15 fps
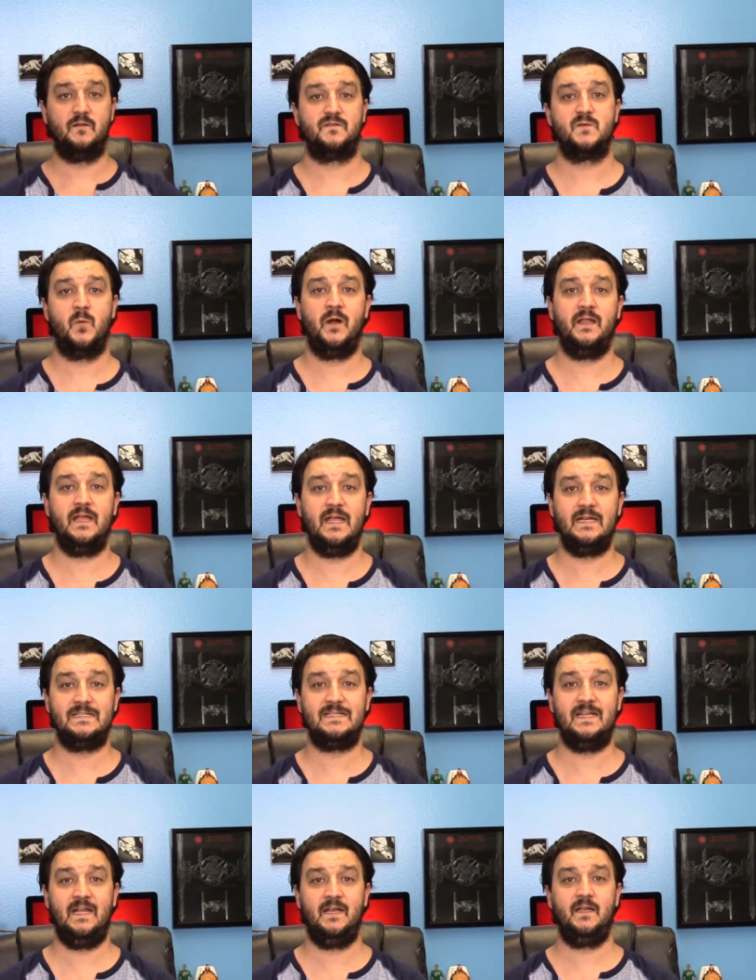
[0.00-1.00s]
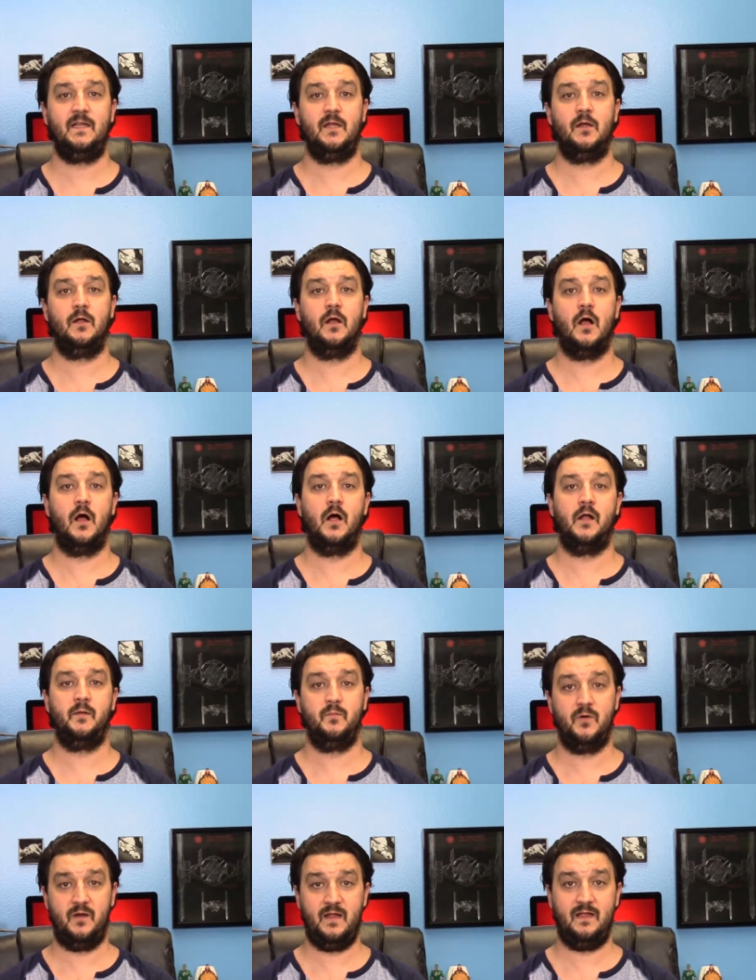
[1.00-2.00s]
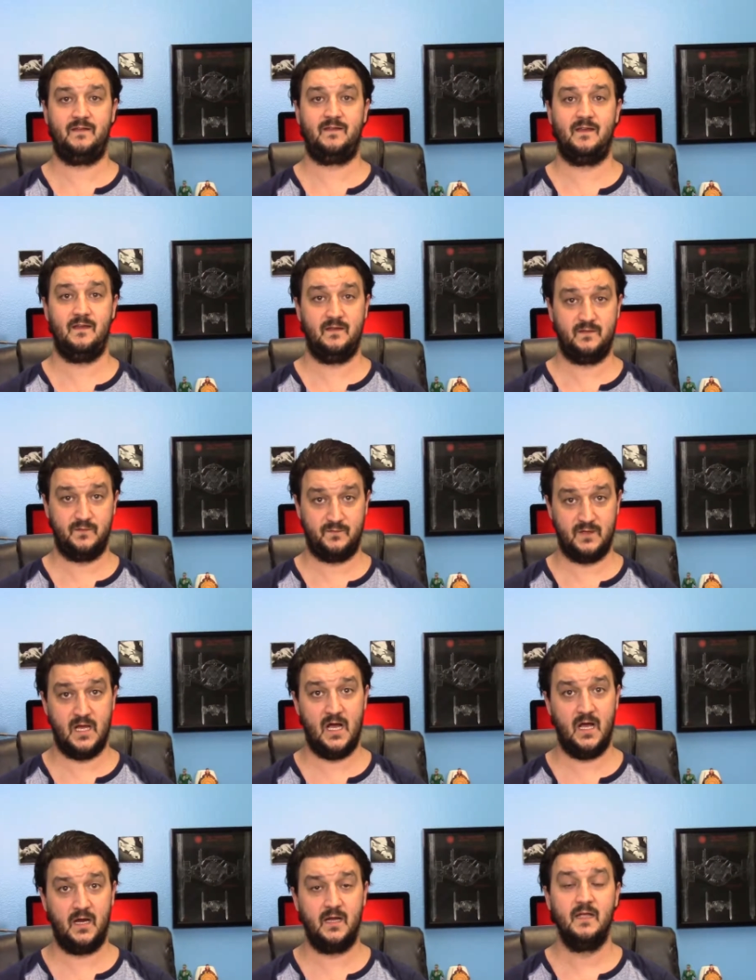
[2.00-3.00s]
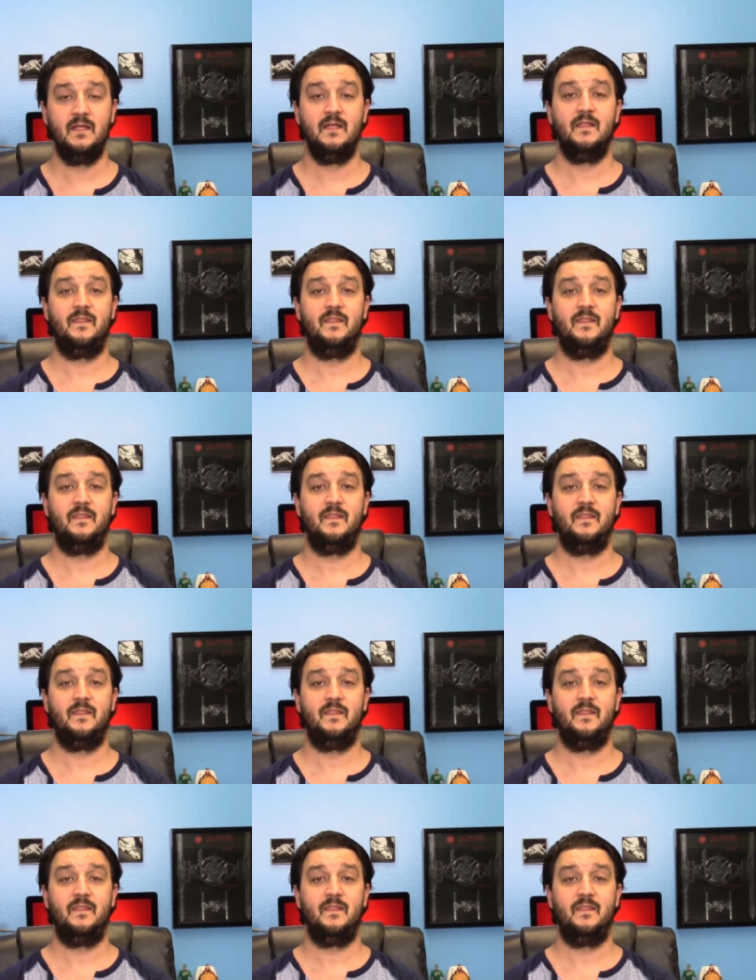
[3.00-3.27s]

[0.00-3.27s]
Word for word: of 2018 here on Brunansky's vlog.